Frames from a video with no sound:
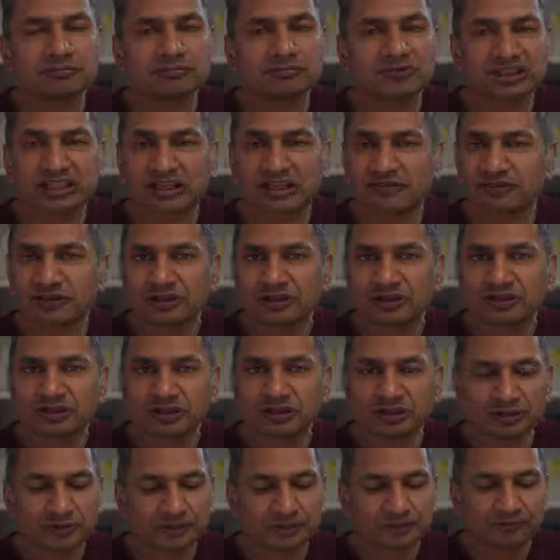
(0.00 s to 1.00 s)
They'll have
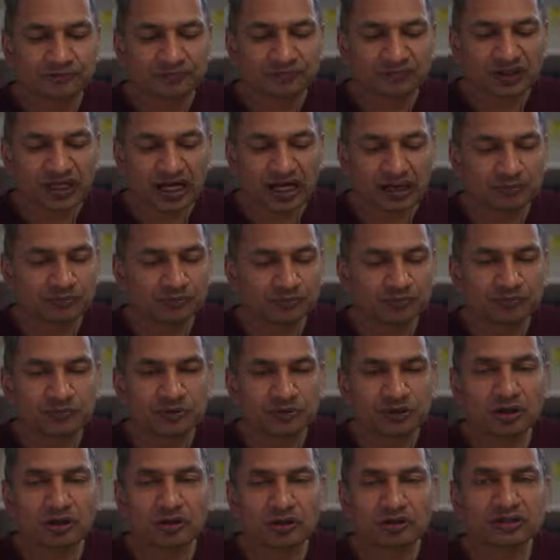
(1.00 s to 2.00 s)

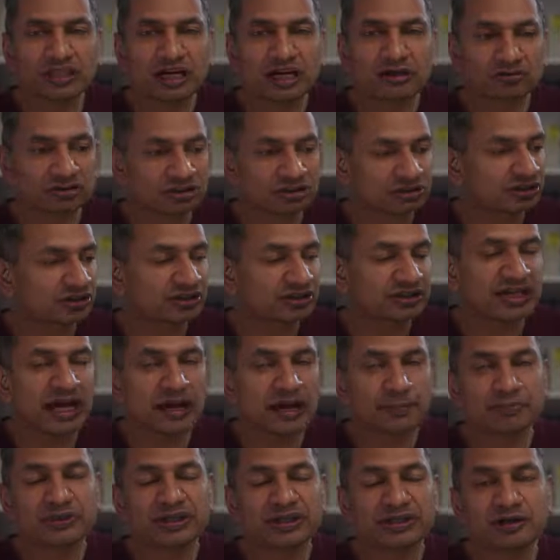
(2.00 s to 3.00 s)
no doubt the
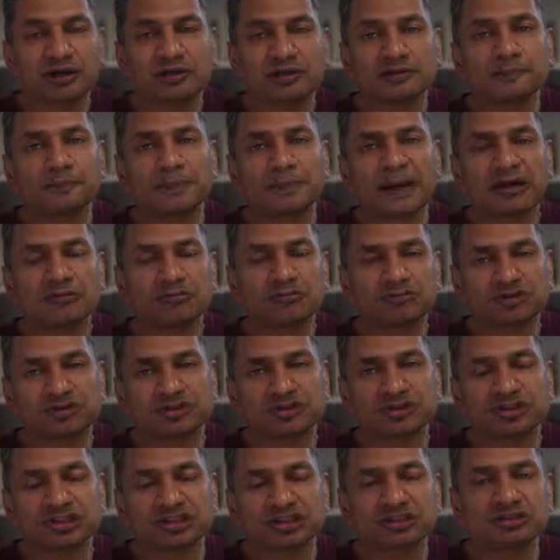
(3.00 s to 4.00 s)
Capricorn
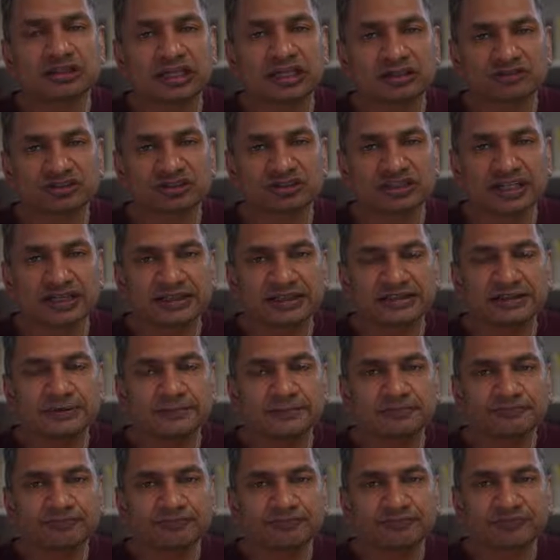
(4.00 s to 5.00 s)
bouncers stood outside,
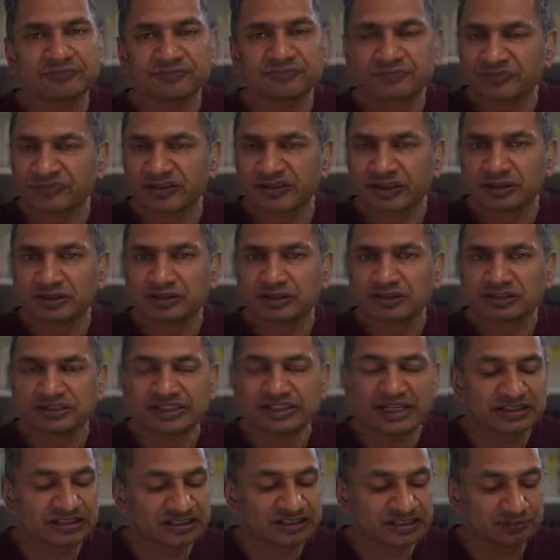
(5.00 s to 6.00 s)

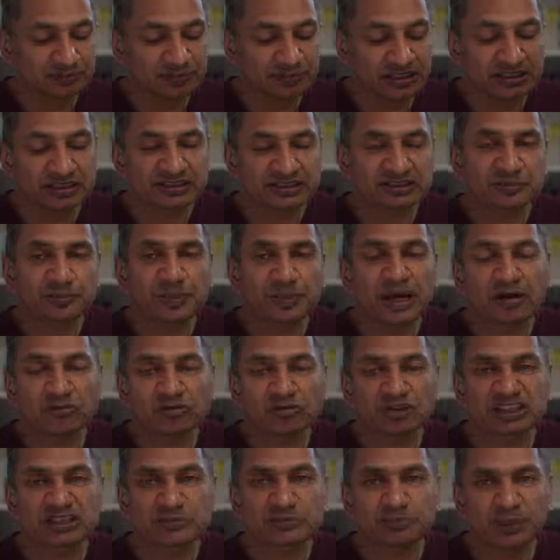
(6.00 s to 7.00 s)
tens of millions of
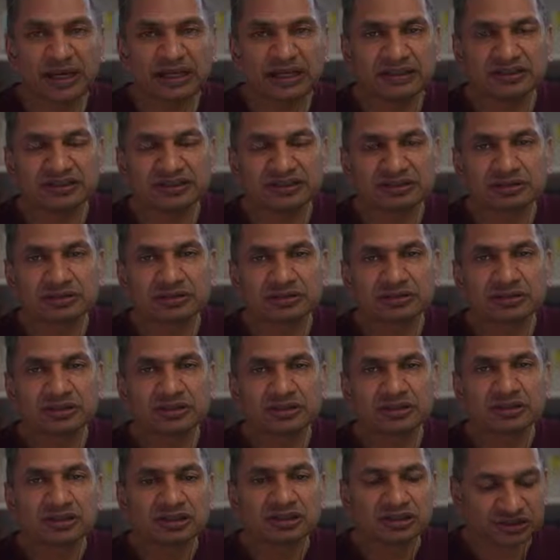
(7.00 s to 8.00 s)
pounds spent,
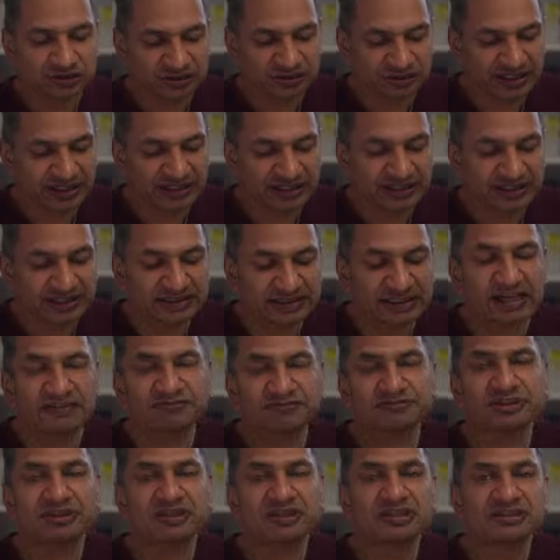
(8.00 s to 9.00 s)
so they can
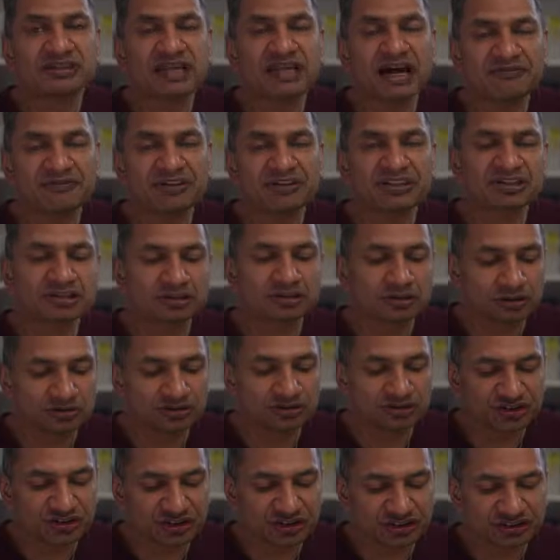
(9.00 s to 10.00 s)
have their lavish
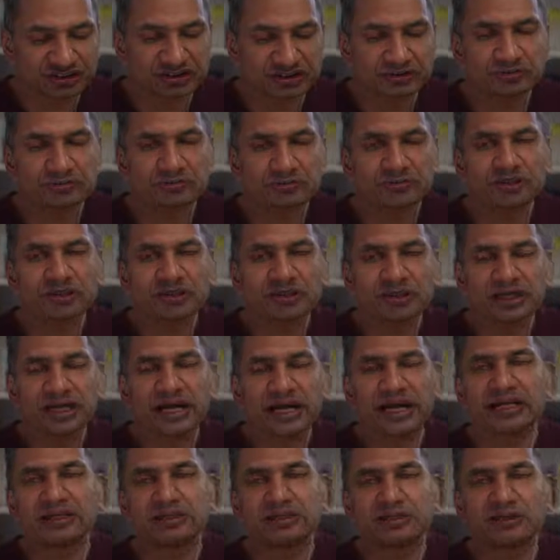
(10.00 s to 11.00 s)
lunches
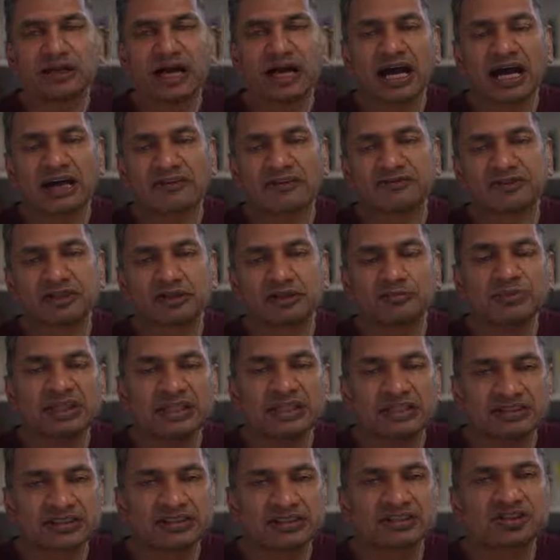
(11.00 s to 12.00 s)
and their
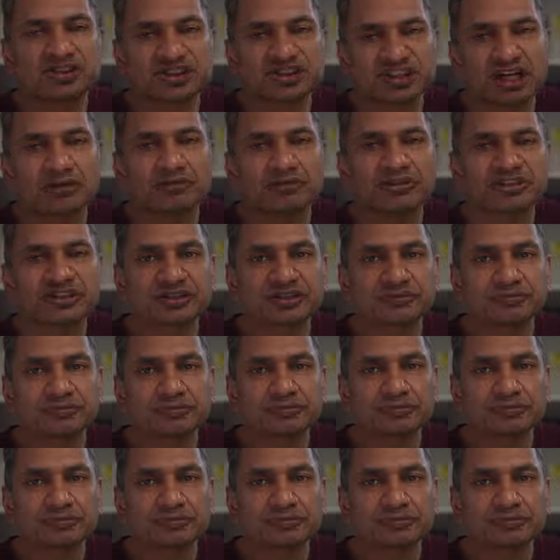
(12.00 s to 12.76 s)
after-meeting sherries.